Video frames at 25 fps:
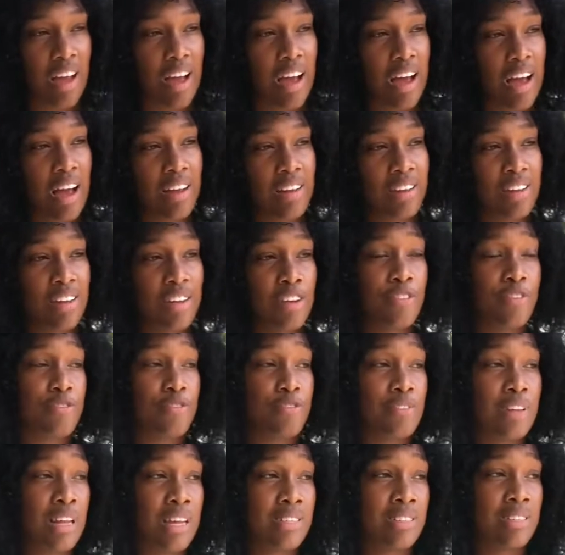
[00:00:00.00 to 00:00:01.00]
And if
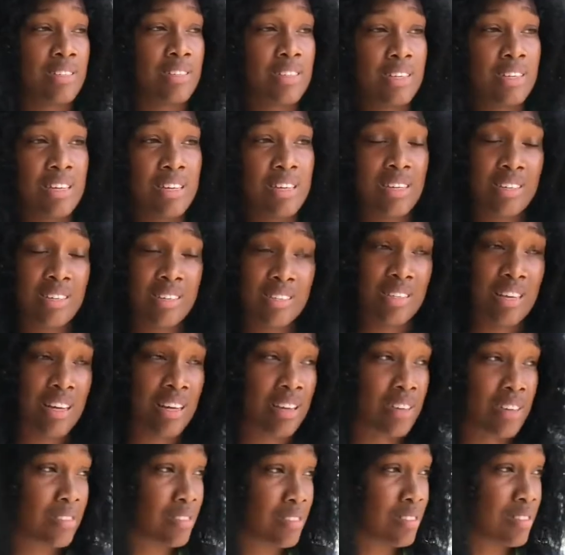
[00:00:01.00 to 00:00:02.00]
that is the case,
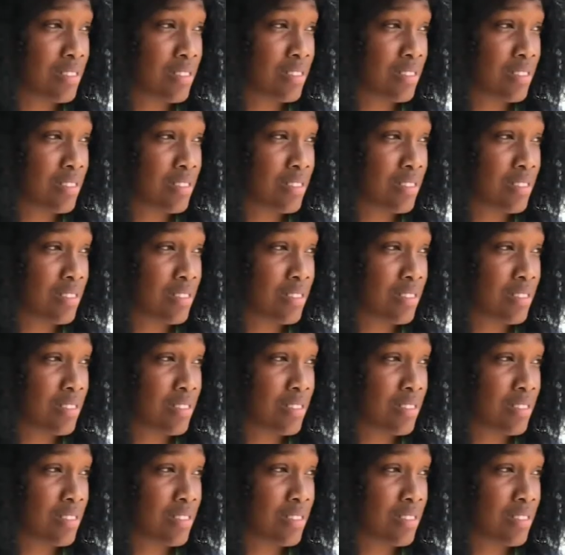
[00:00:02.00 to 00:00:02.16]
then